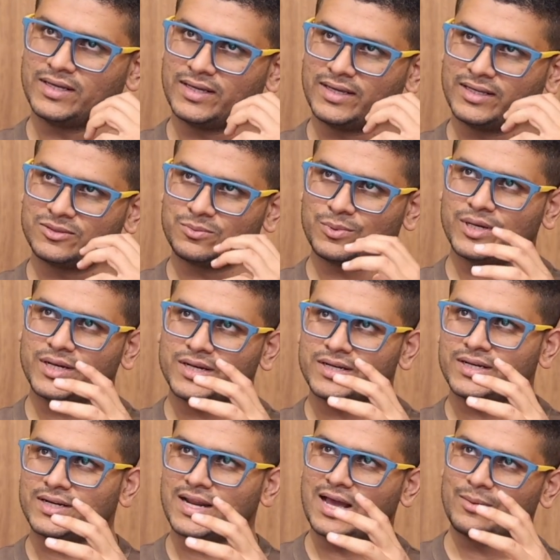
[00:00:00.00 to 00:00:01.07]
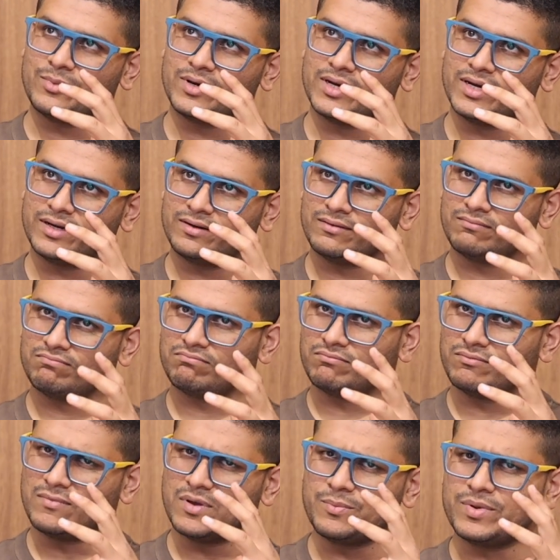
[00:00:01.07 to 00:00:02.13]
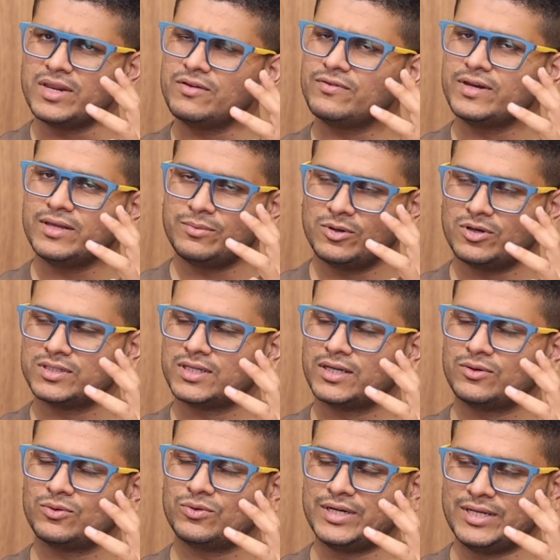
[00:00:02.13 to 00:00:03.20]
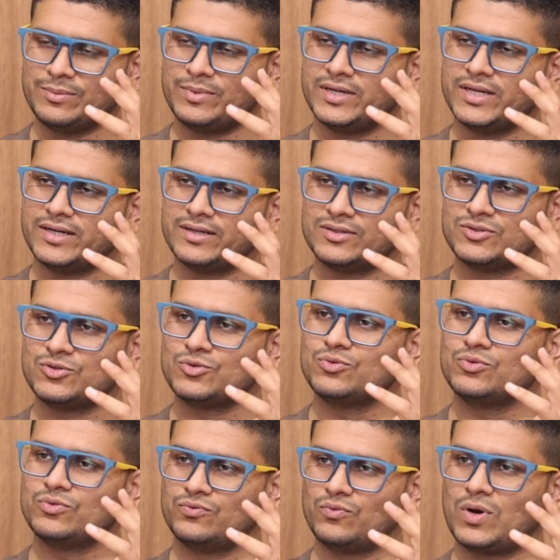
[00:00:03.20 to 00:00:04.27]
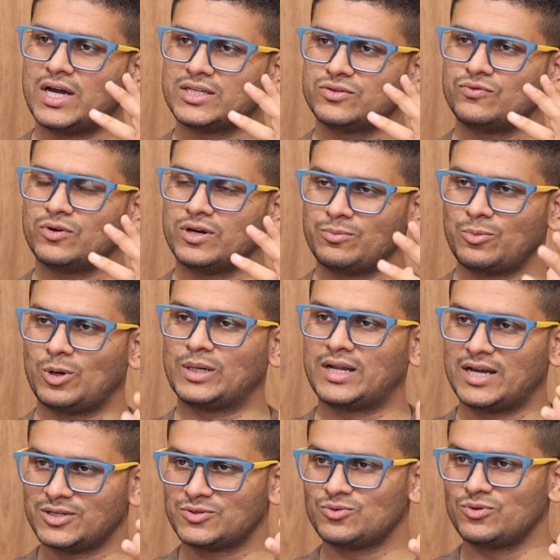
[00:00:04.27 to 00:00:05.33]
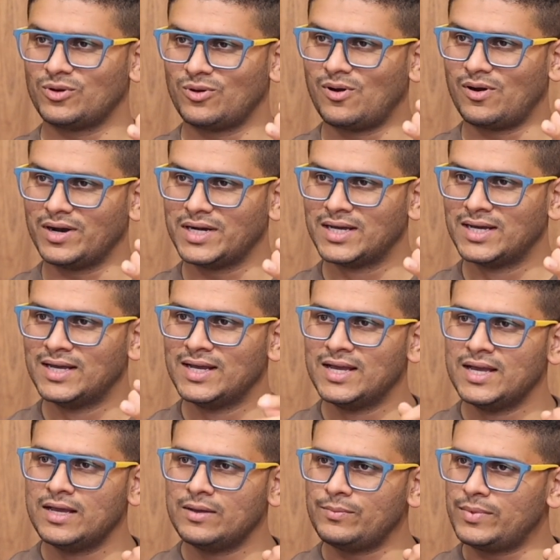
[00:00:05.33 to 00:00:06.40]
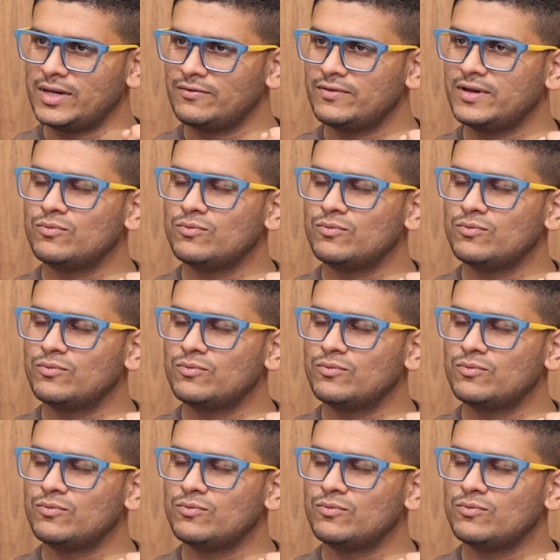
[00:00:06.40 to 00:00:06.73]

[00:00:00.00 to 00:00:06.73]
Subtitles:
Explain and elaborate briefly, because I know deeply it is too vast for a podcast to record. Briefly,